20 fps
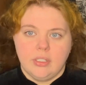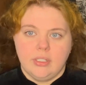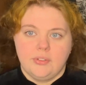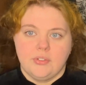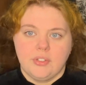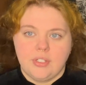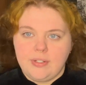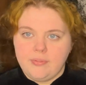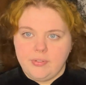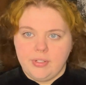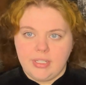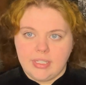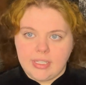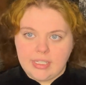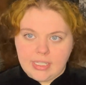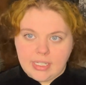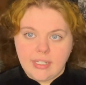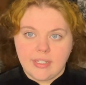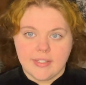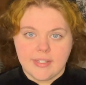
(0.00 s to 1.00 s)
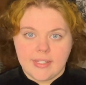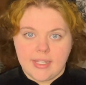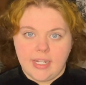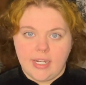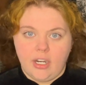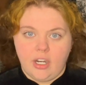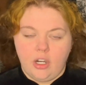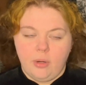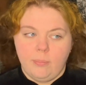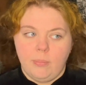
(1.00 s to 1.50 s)
There's different things
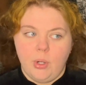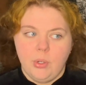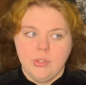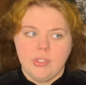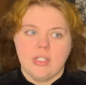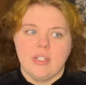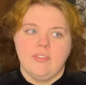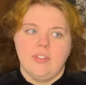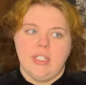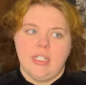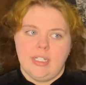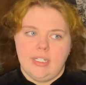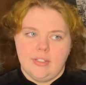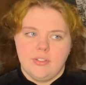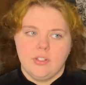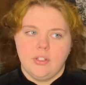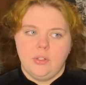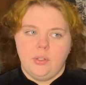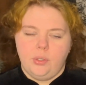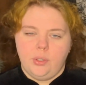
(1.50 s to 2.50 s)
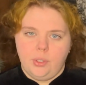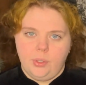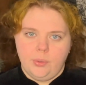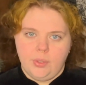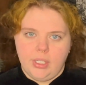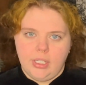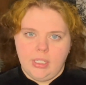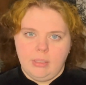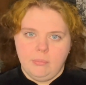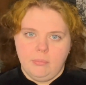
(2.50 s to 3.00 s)
there. Most of it is
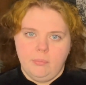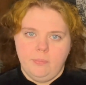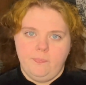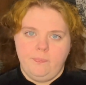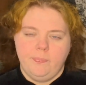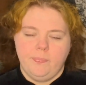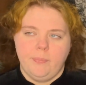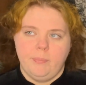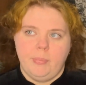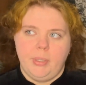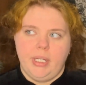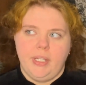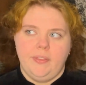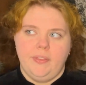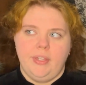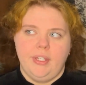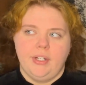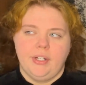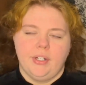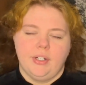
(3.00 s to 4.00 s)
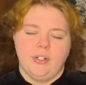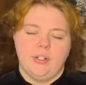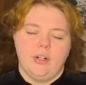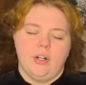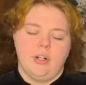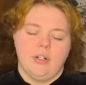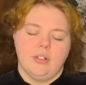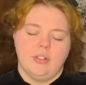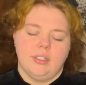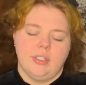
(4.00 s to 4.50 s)
clothing, but
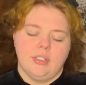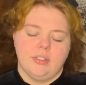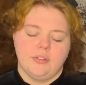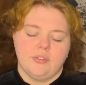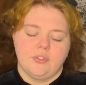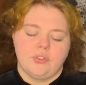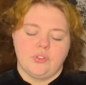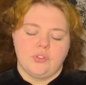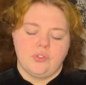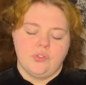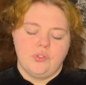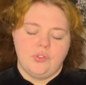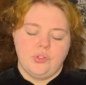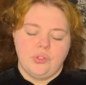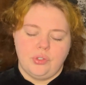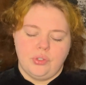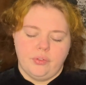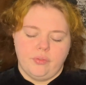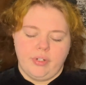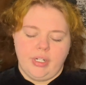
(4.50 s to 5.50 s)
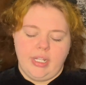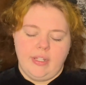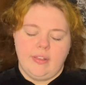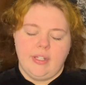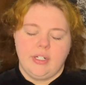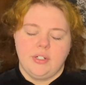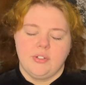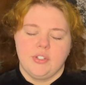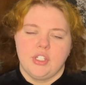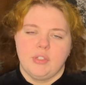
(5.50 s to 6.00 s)
there's jewelry,
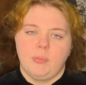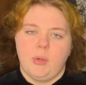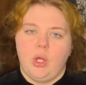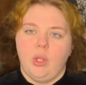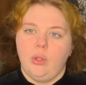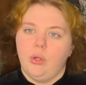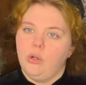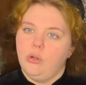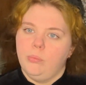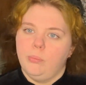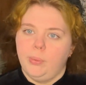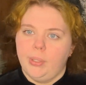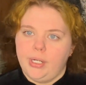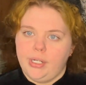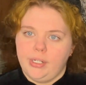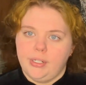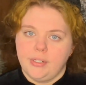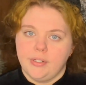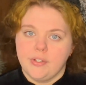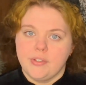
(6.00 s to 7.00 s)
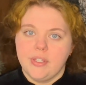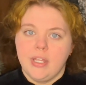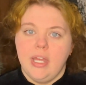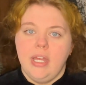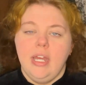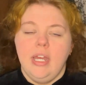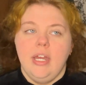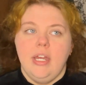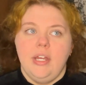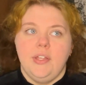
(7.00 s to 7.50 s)
there's small homewares,
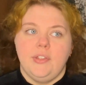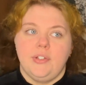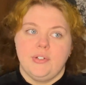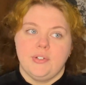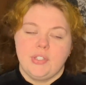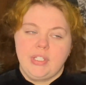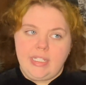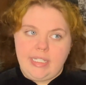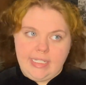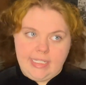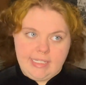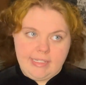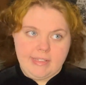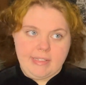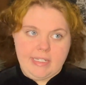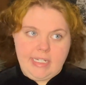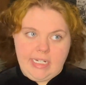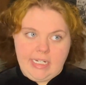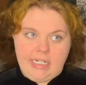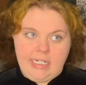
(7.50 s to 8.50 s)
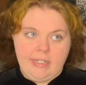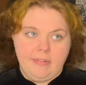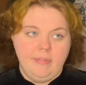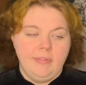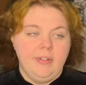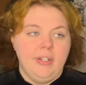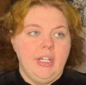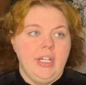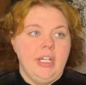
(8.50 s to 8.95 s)
there's kids stuff.